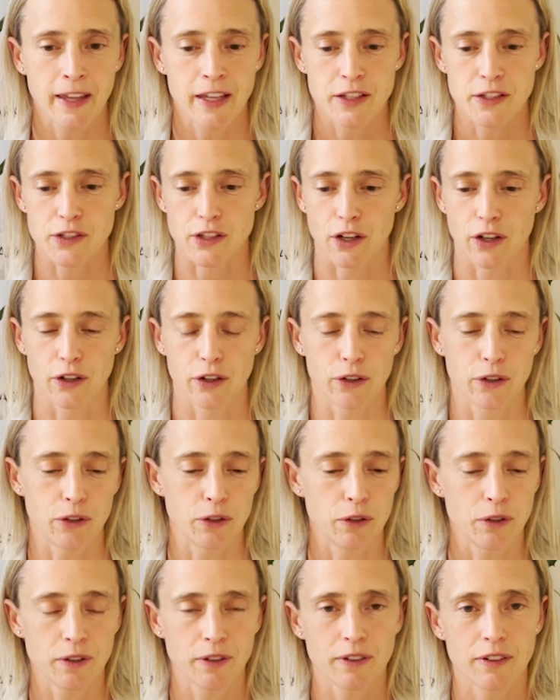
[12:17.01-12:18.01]

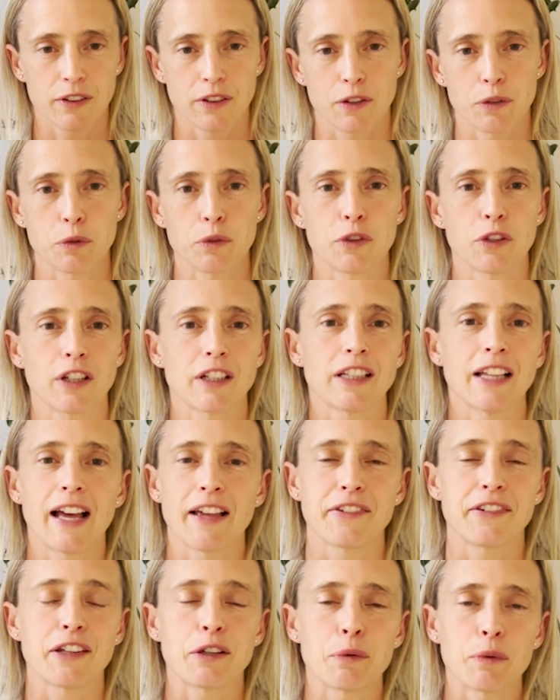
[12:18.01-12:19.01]
So the
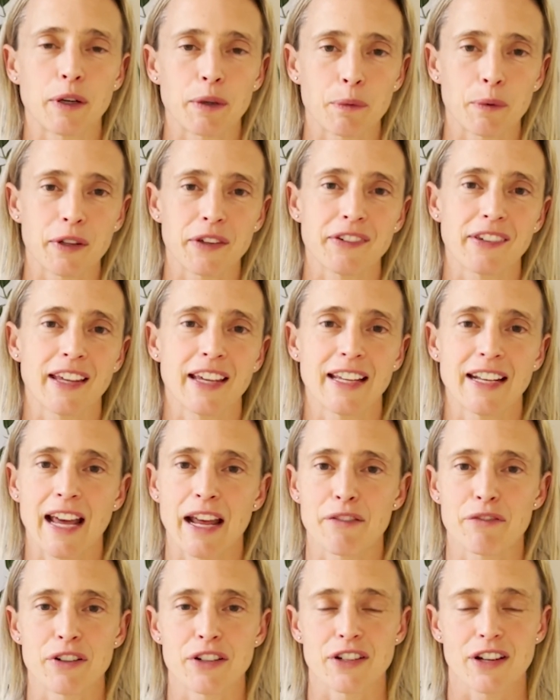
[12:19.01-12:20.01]
classic one we see in
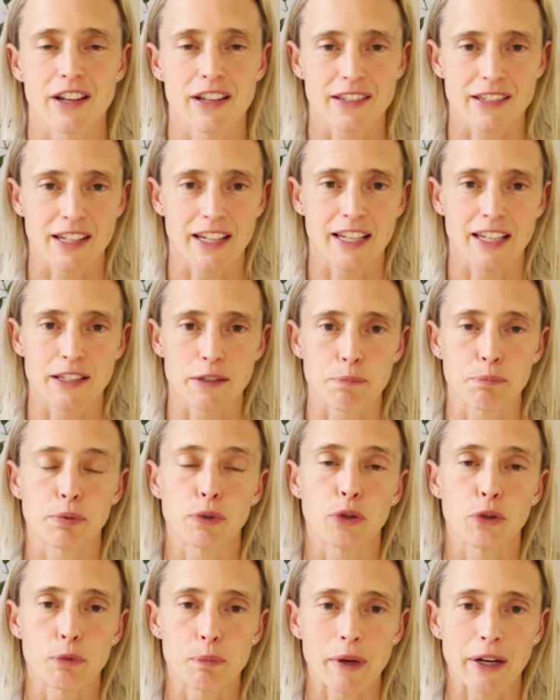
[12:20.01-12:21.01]
advertising is
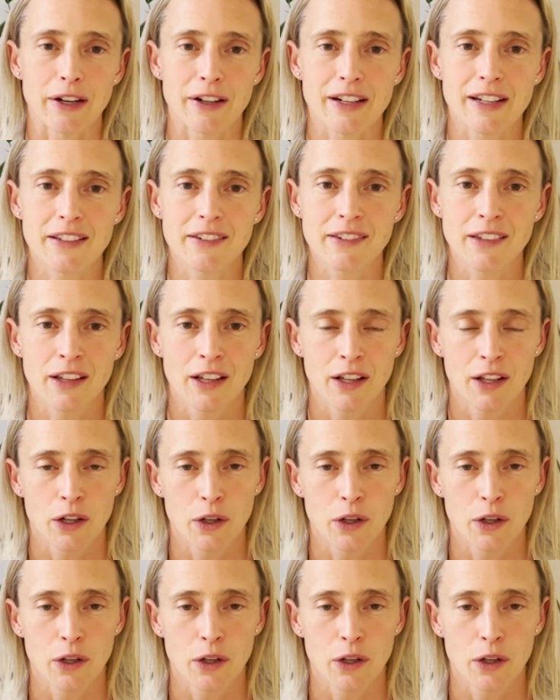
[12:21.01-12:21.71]
blueberries.